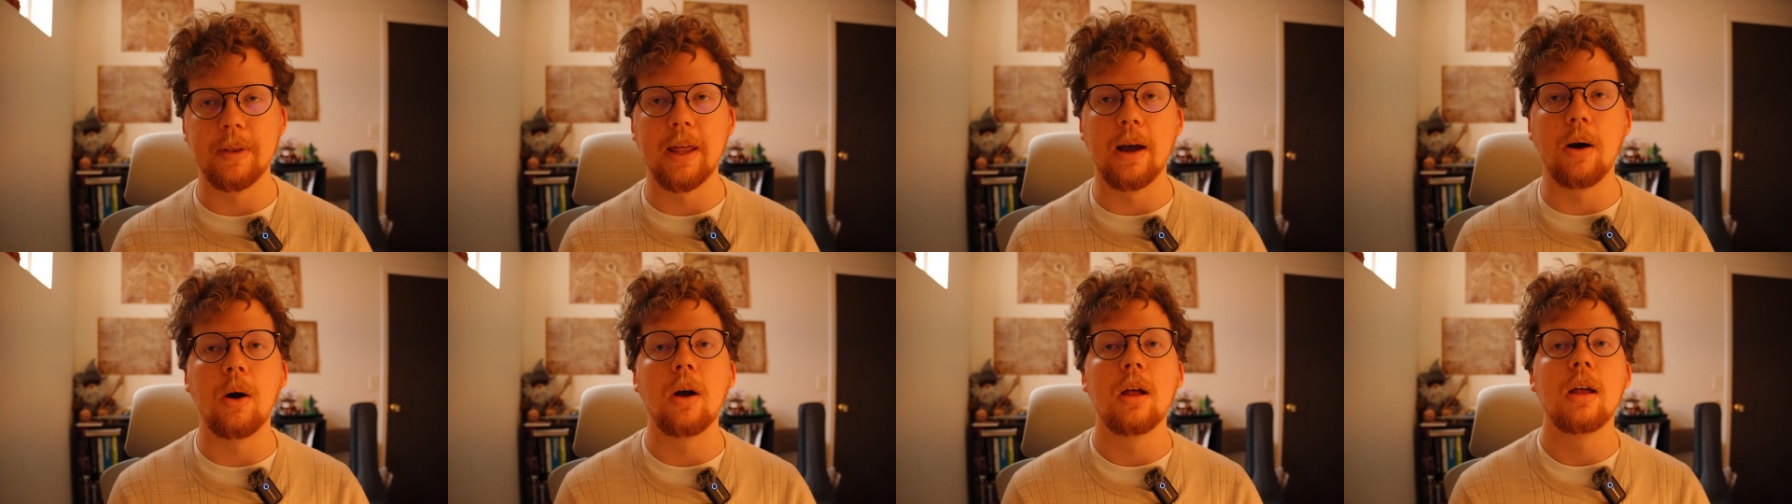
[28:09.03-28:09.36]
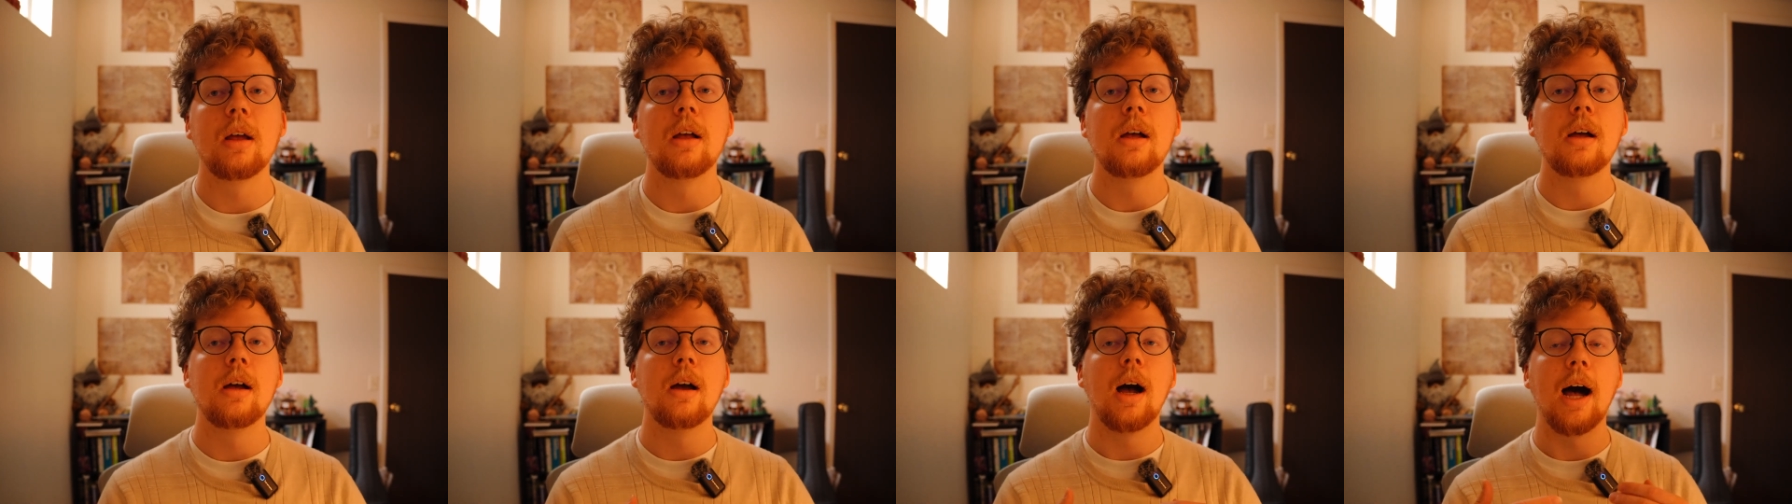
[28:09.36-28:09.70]
Now,
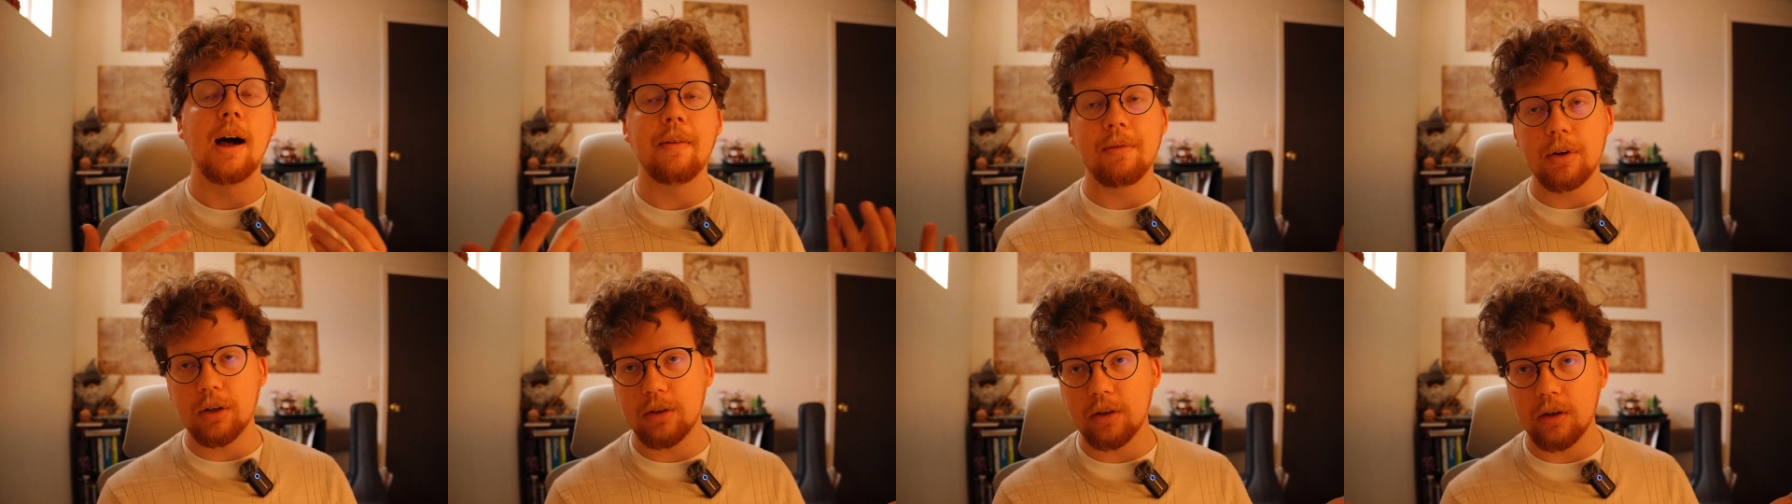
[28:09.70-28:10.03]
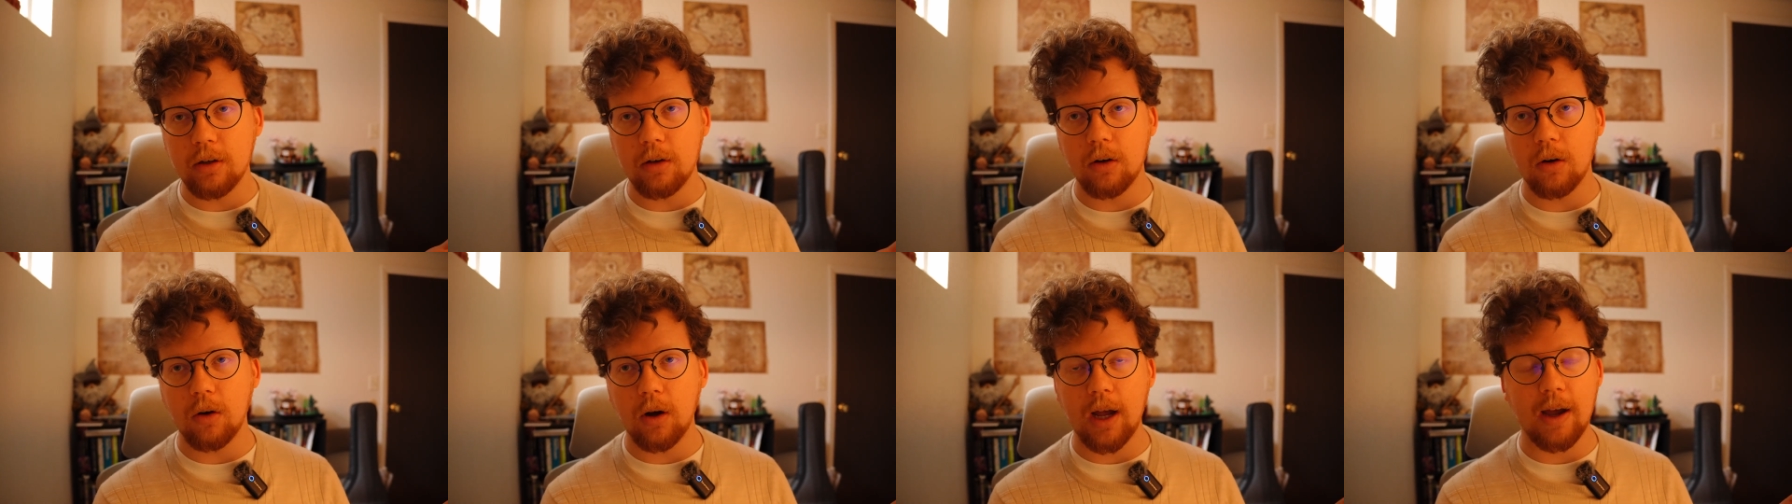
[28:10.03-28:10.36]

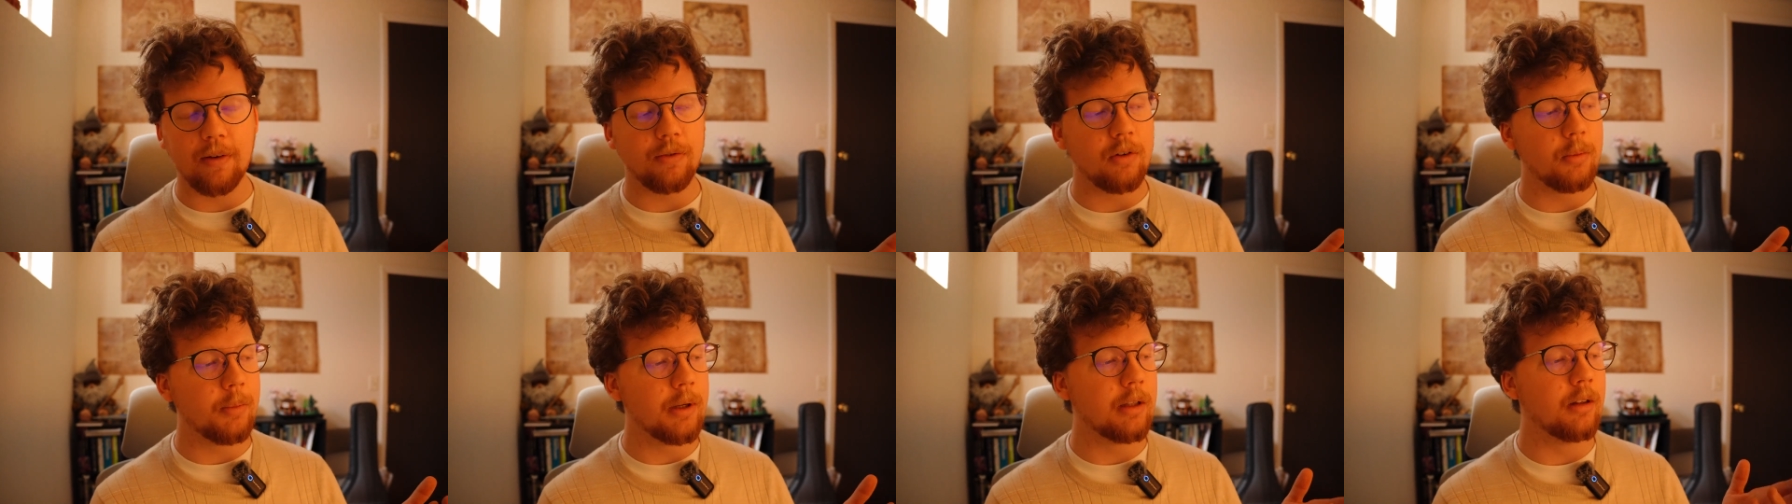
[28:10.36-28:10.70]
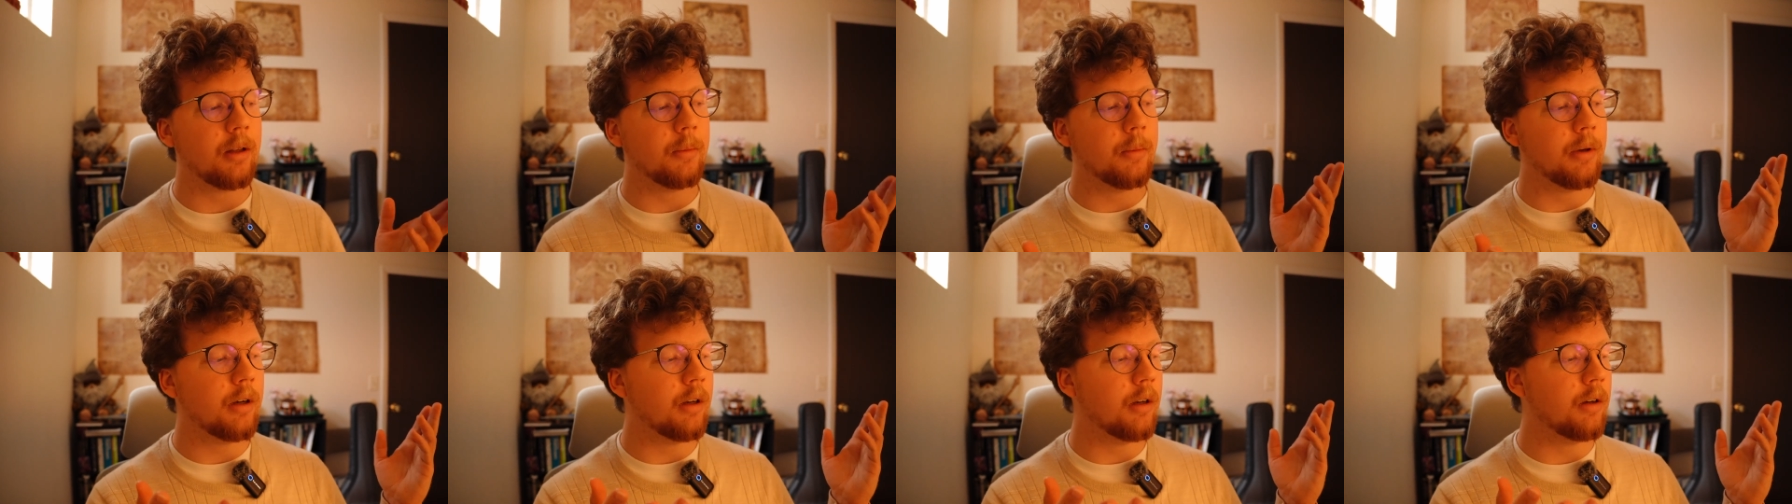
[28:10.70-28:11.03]
obviously you don't have to be
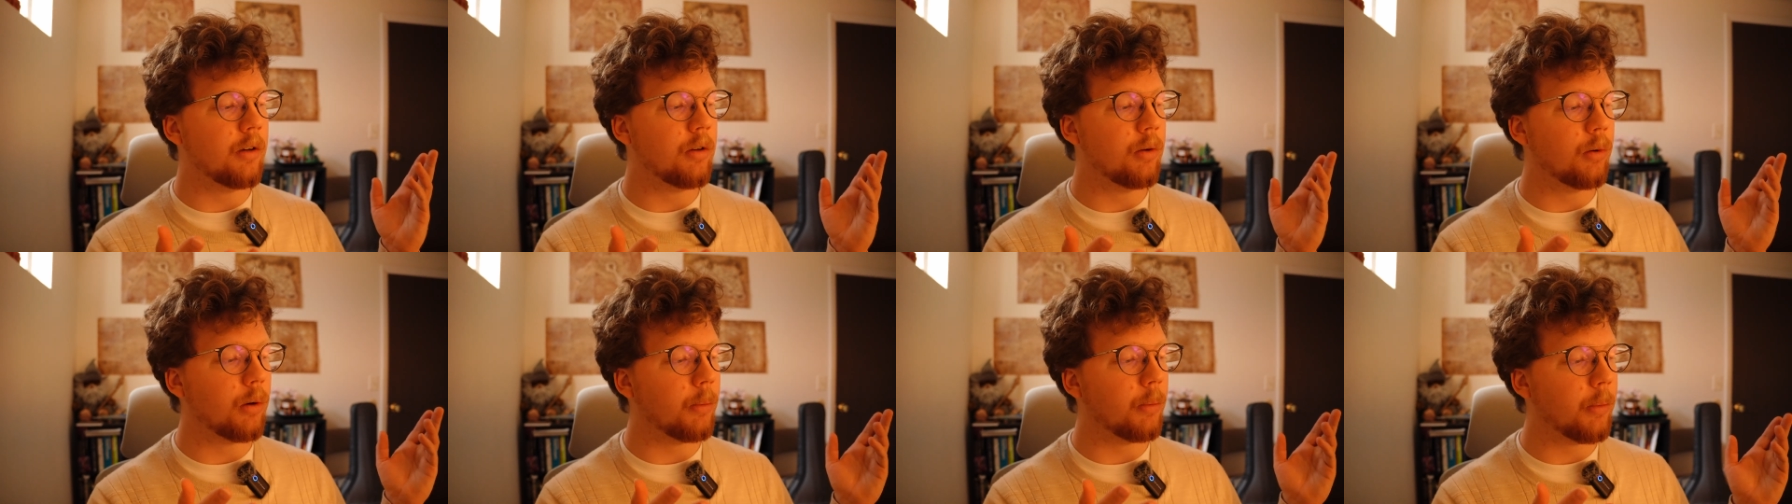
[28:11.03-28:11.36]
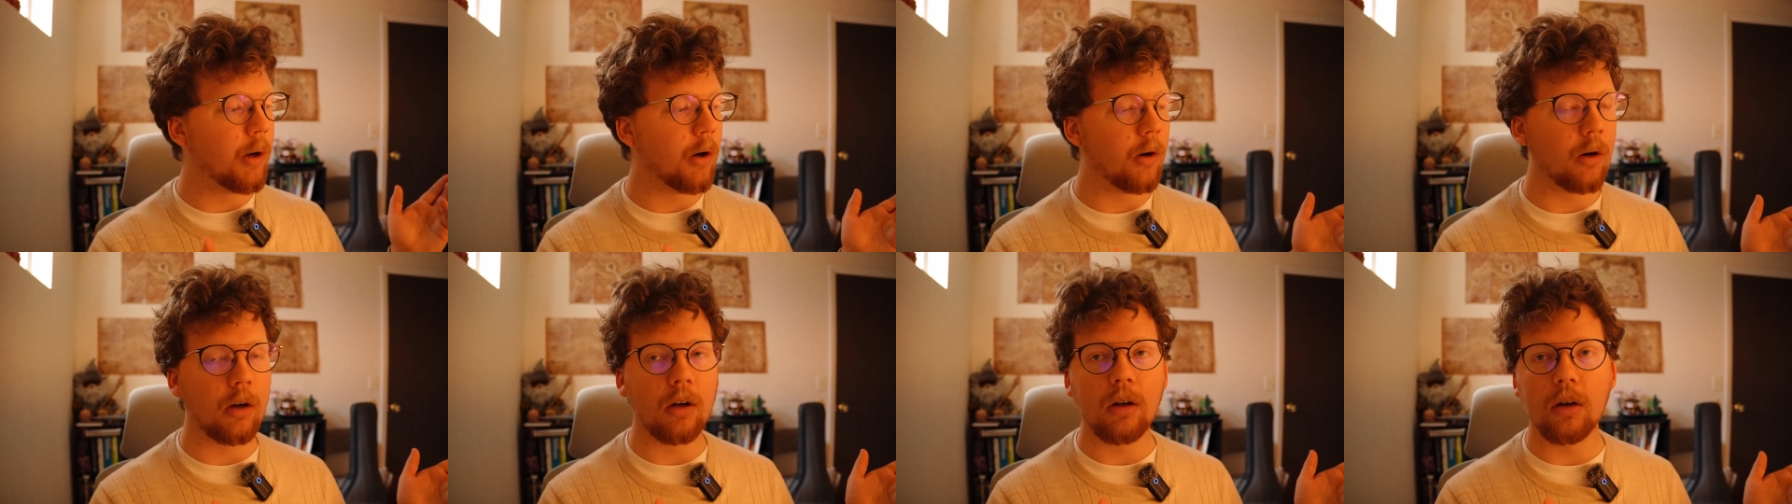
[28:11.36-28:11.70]
limited to
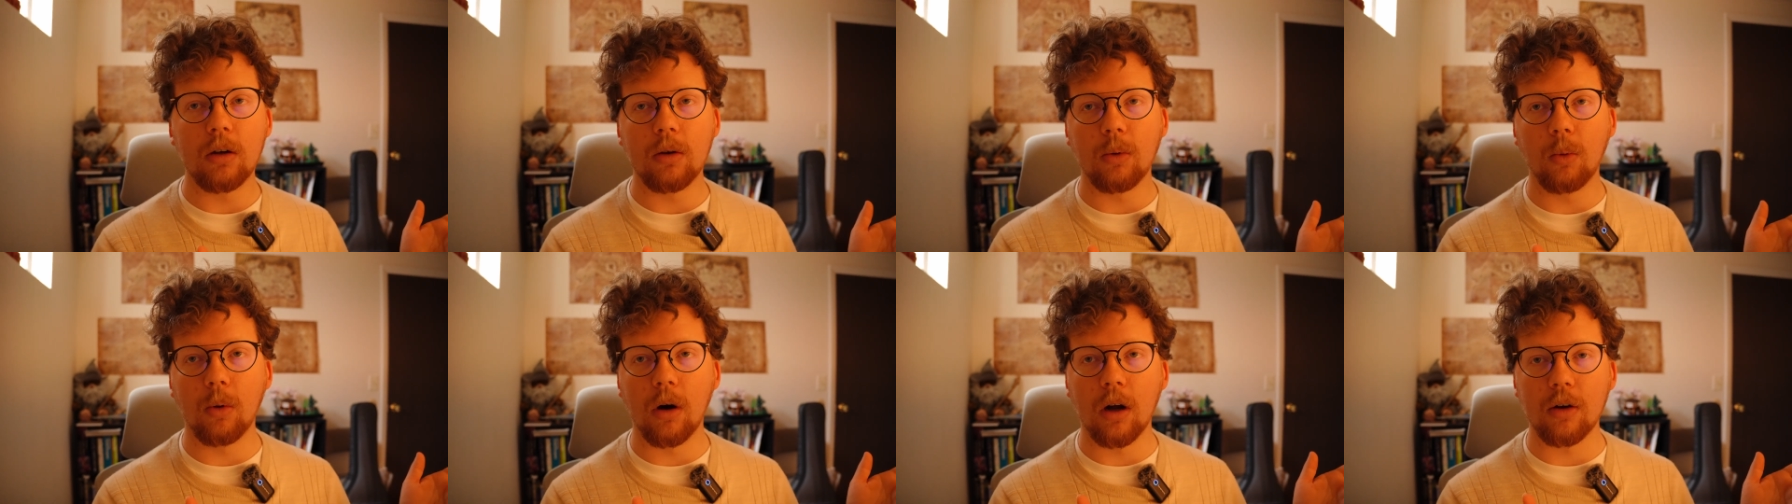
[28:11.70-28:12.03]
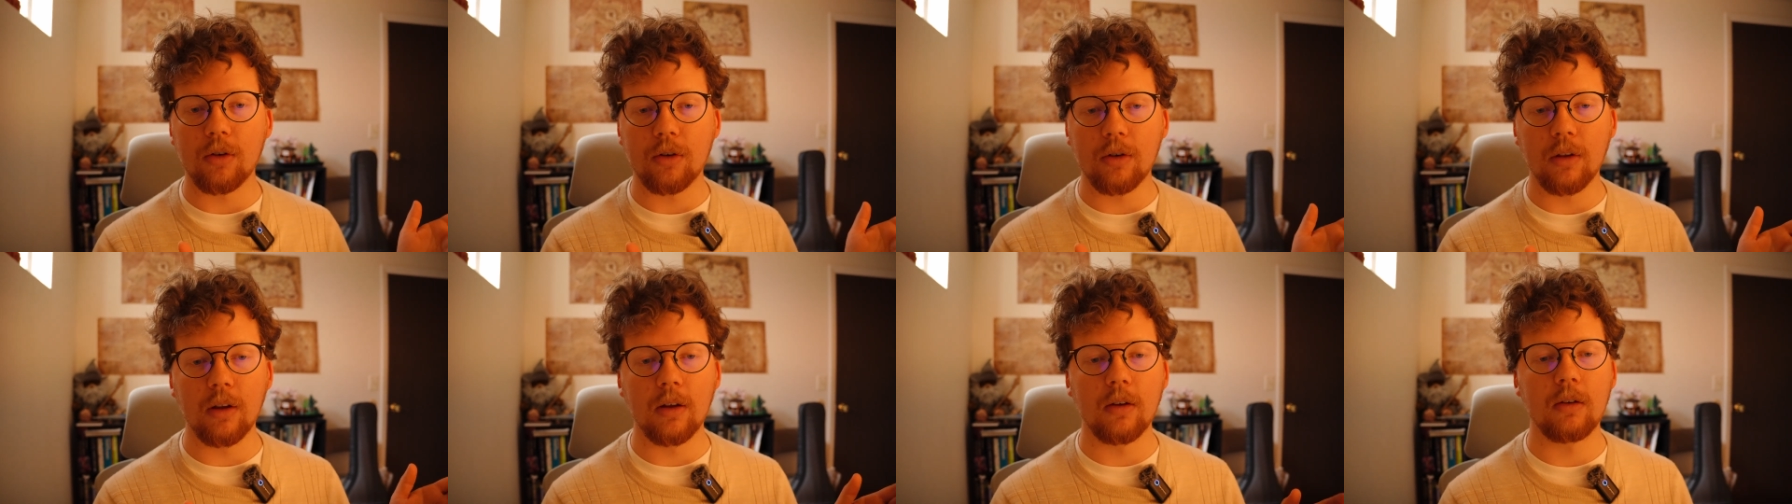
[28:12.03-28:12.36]
America to
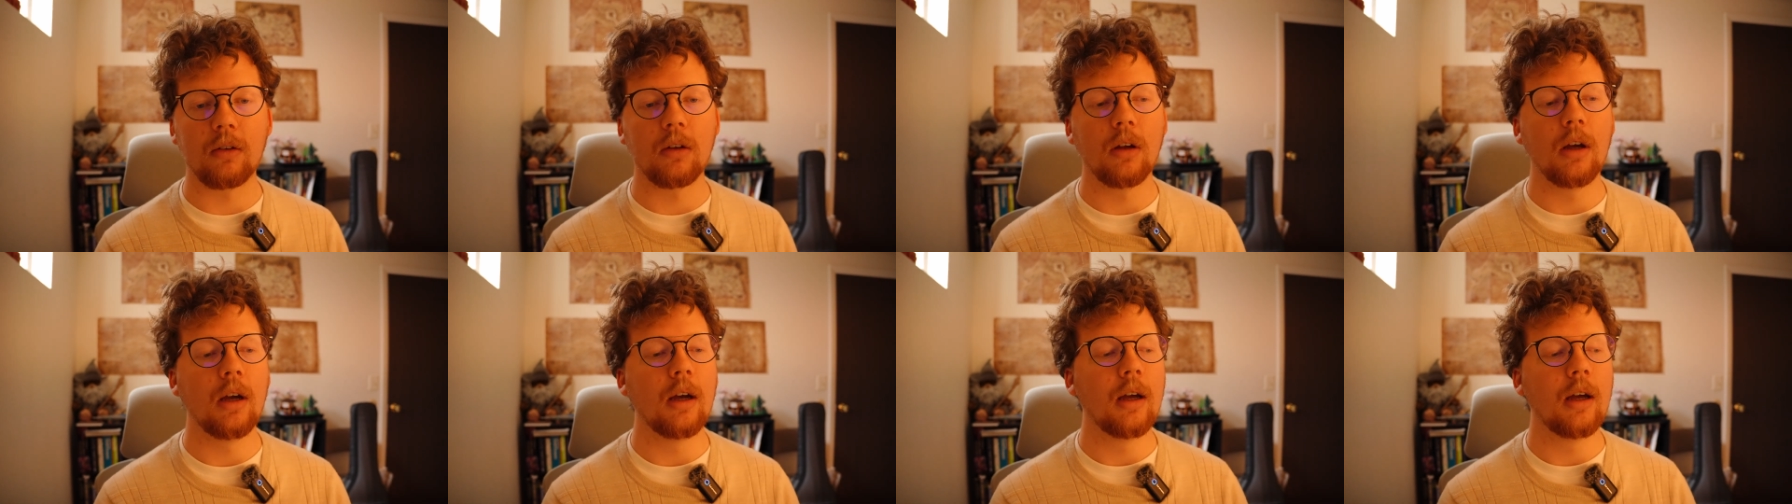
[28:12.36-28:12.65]
watch this.